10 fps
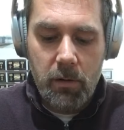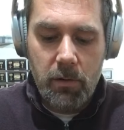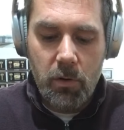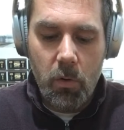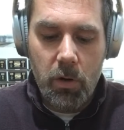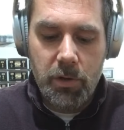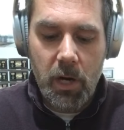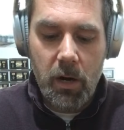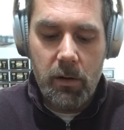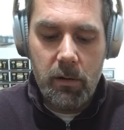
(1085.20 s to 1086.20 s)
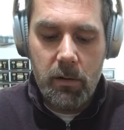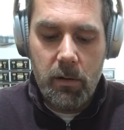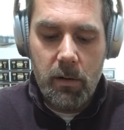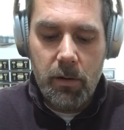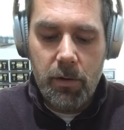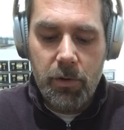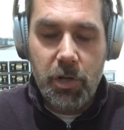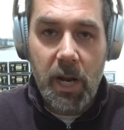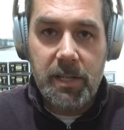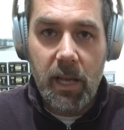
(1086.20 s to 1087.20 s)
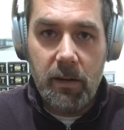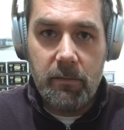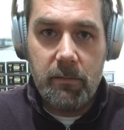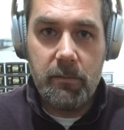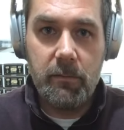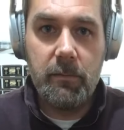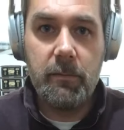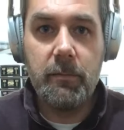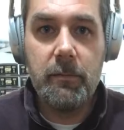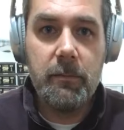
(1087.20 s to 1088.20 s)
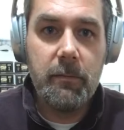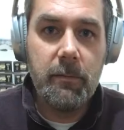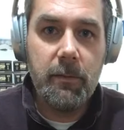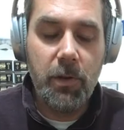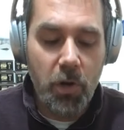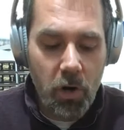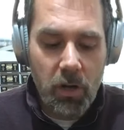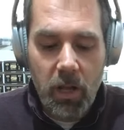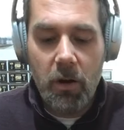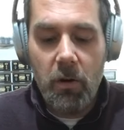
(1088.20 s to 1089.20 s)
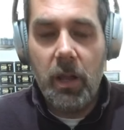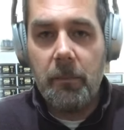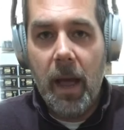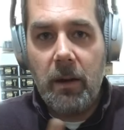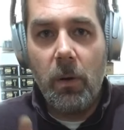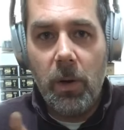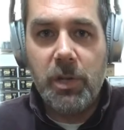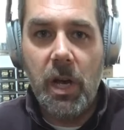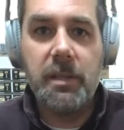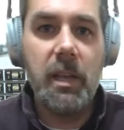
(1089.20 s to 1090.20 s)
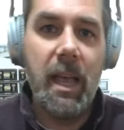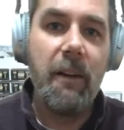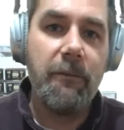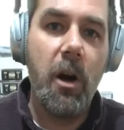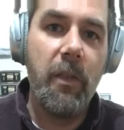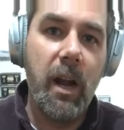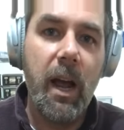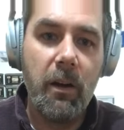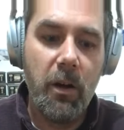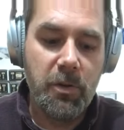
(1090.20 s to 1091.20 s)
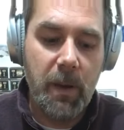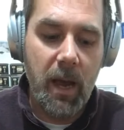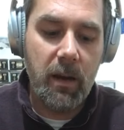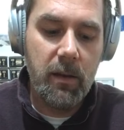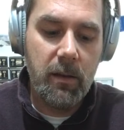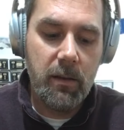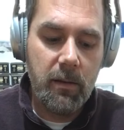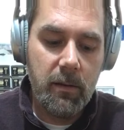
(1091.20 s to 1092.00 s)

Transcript: Turn, quarter turn. Chase it. You're literally micro-adjusting how far that iron goes back.